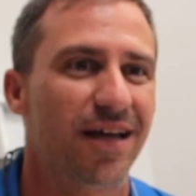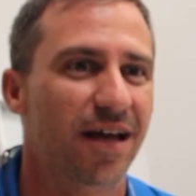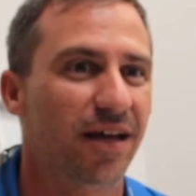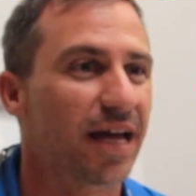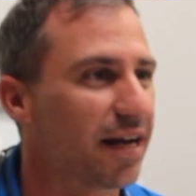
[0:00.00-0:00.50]

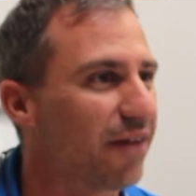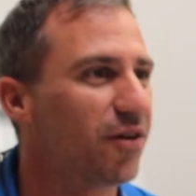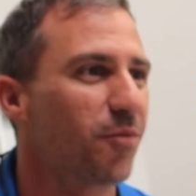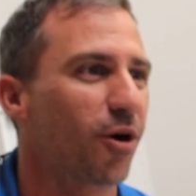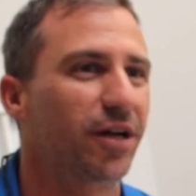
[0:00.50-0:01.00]
Again,
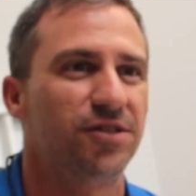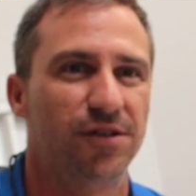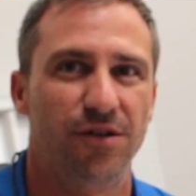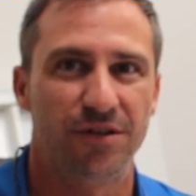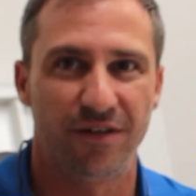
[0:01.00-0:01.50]
every market's
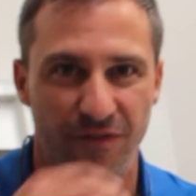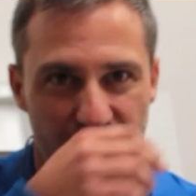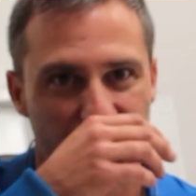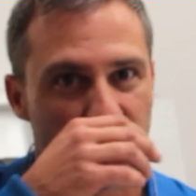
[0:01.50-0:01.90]
a little different.